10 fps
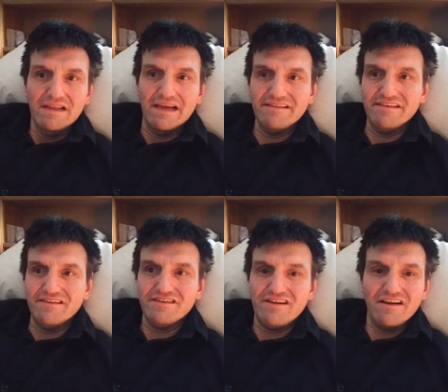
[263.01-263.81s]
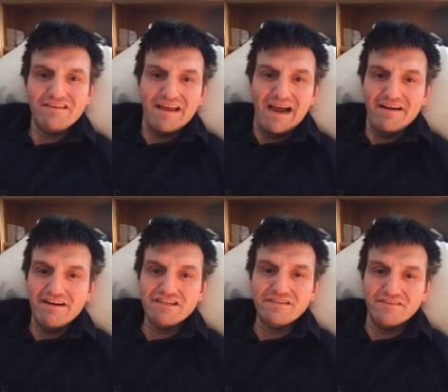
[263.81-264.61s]
Like I said, you can talk to the
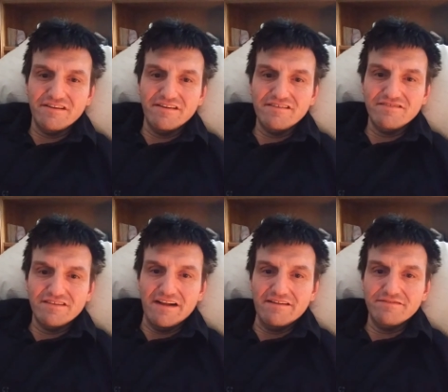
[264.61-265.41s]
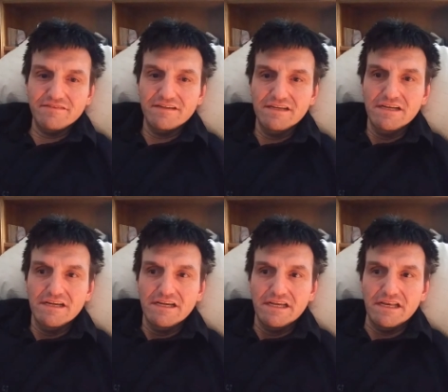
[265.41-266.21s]
Irish; they'll tell you some stuff.
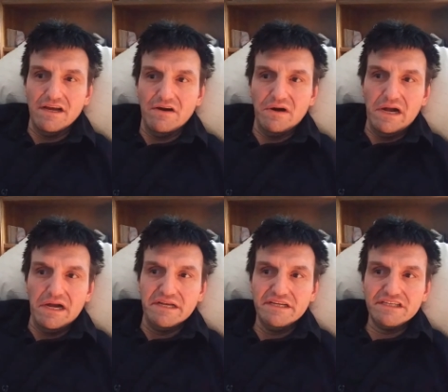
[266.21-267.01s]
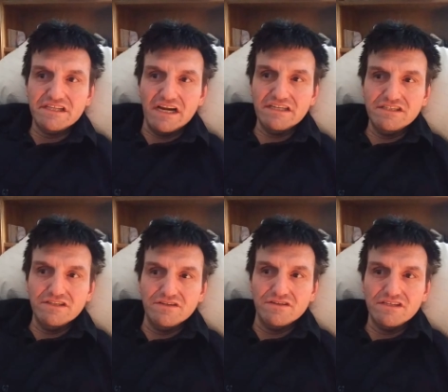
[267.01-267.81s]
You know, uh, you can talk
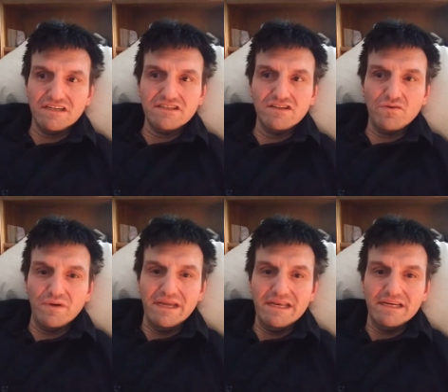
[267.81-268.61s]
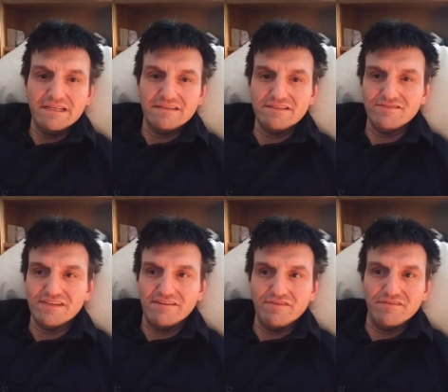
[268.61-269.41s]
to talk to the Queen. There's some
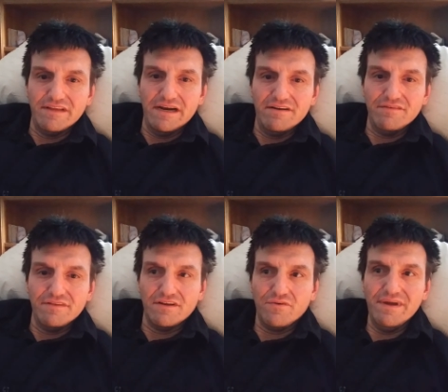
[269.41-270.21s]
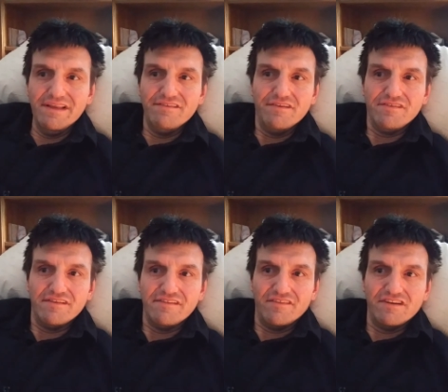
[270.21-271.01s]
stuff over there. The, the Queens used to
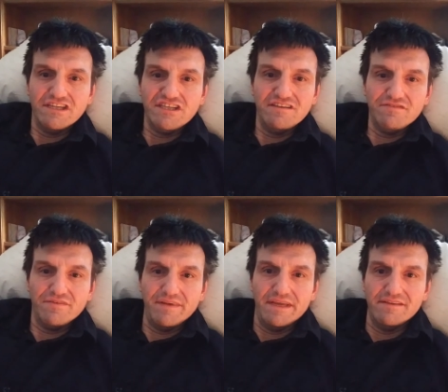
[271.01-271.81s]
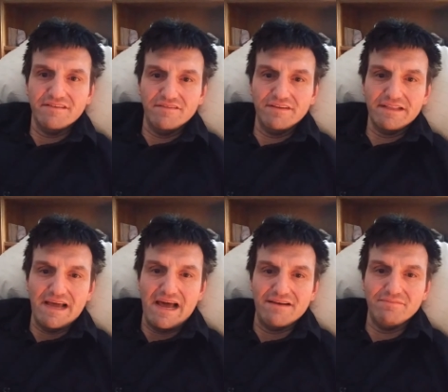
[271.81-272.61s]
sell dishes for me and stuff like
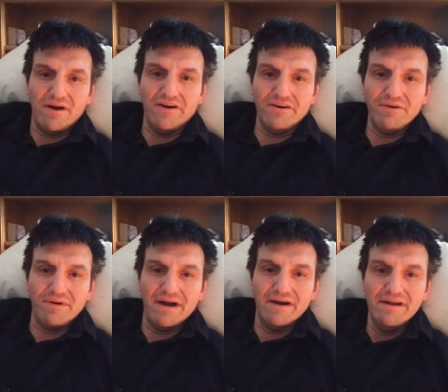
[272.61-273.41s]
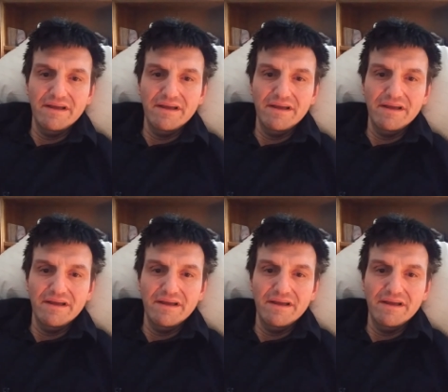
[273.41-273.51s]
that, and pottery ware